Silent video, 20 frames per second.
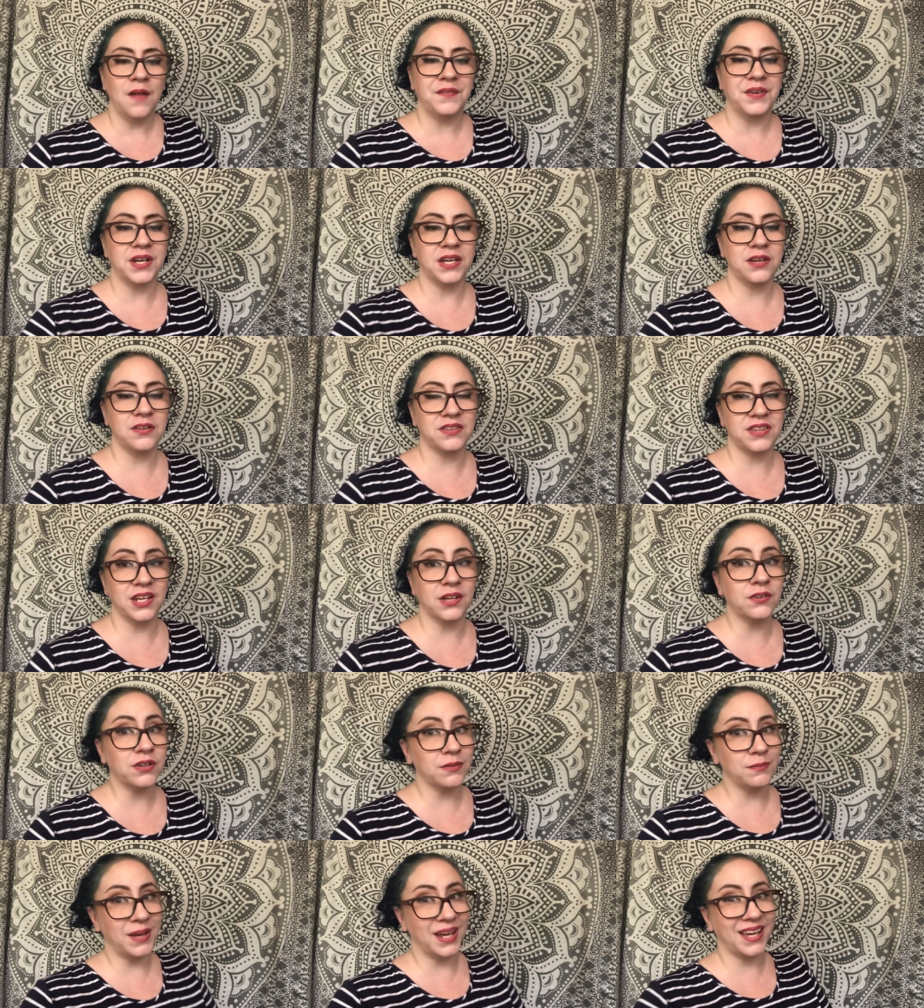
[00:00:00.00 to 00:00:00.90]
that you
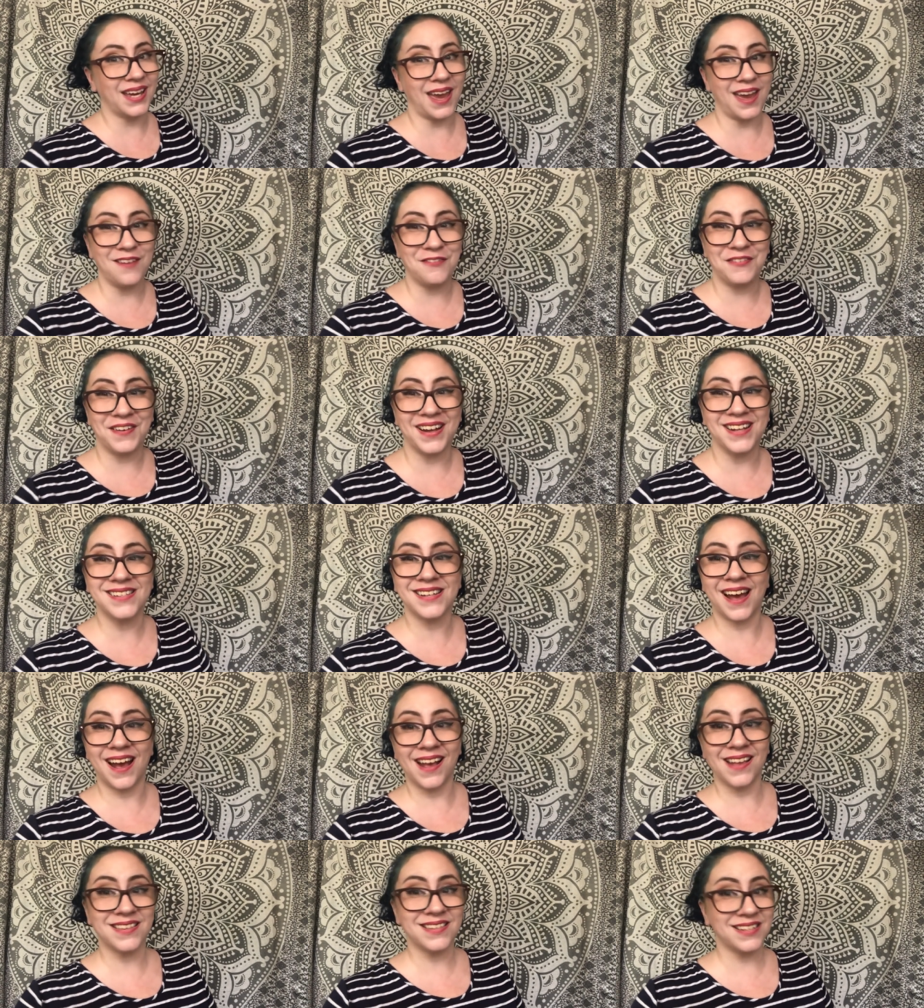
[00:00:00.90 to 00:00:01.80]
think would make a
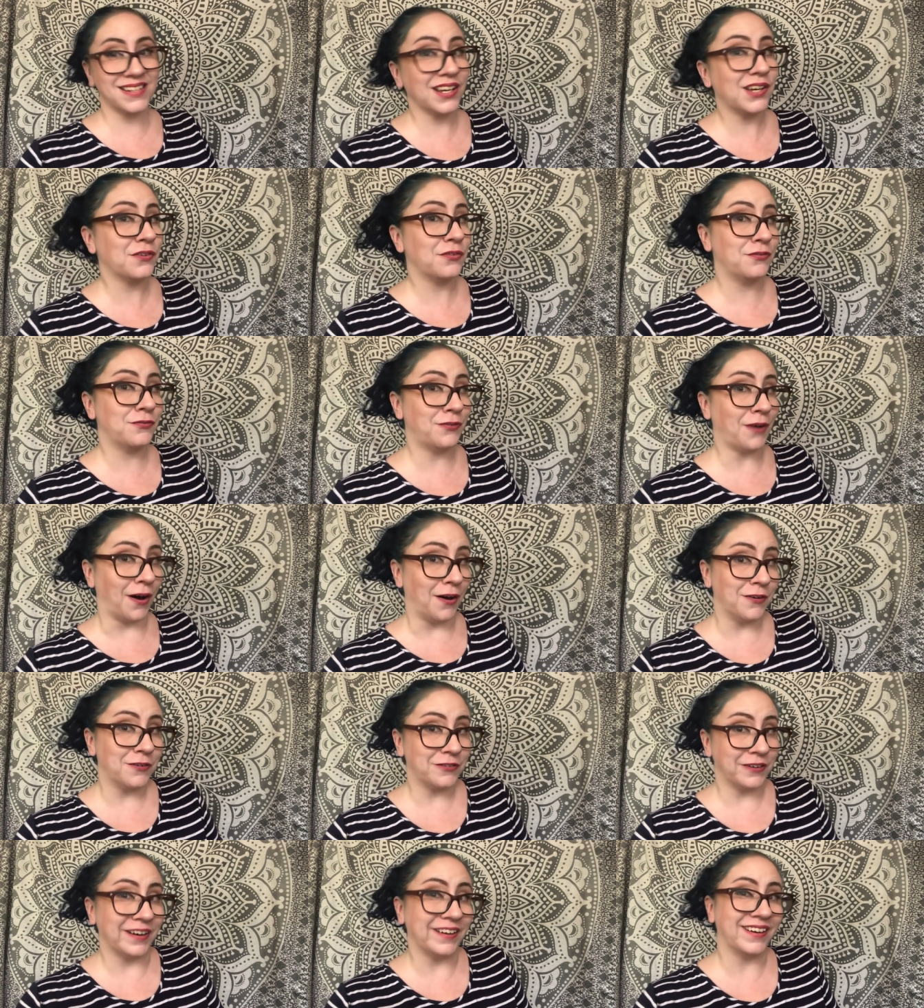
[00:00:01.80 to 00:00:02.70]
fantastic
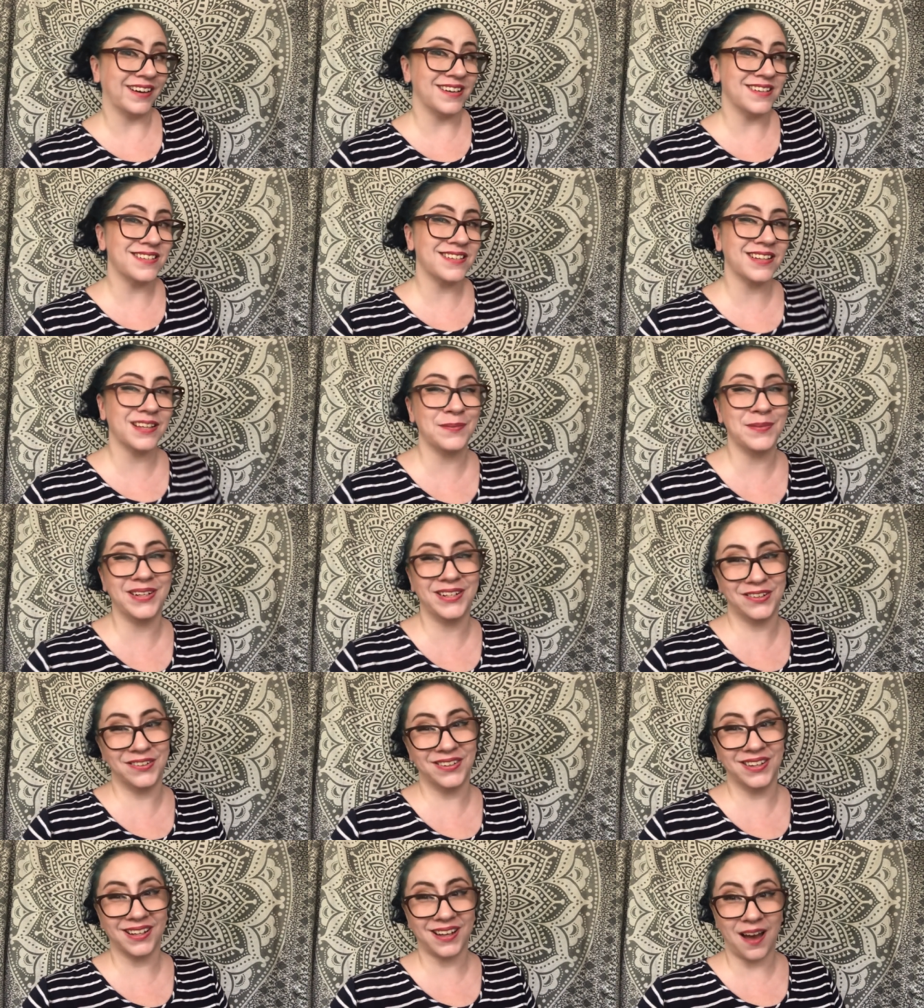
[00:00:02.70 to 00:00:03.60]
fall fragrance. Let me
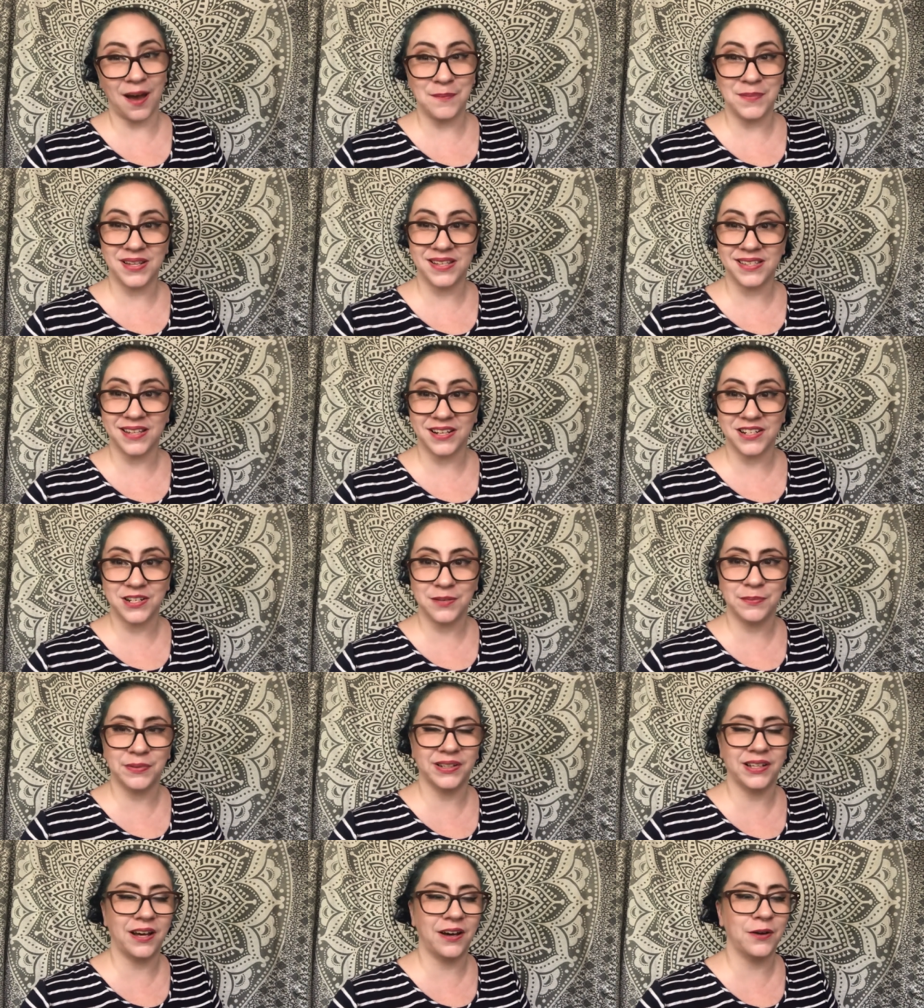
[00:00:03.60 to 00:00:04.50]
know in the comment
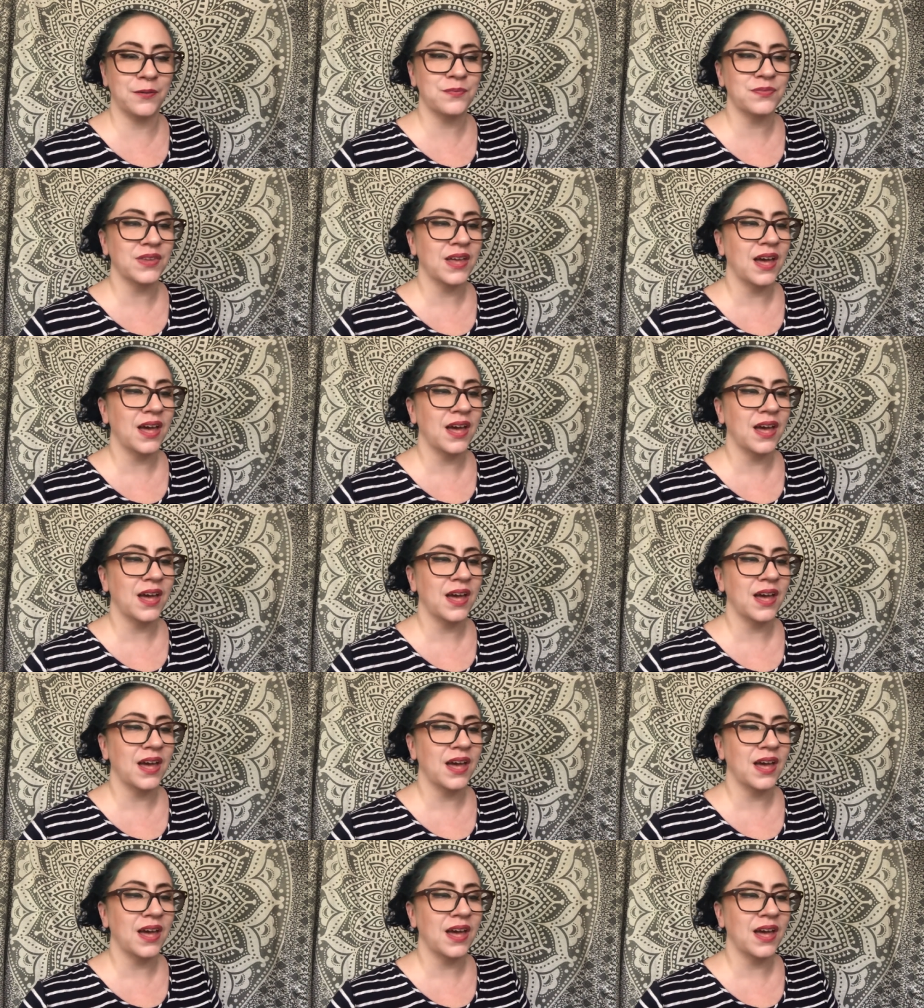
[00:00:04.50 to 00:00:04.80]
section below.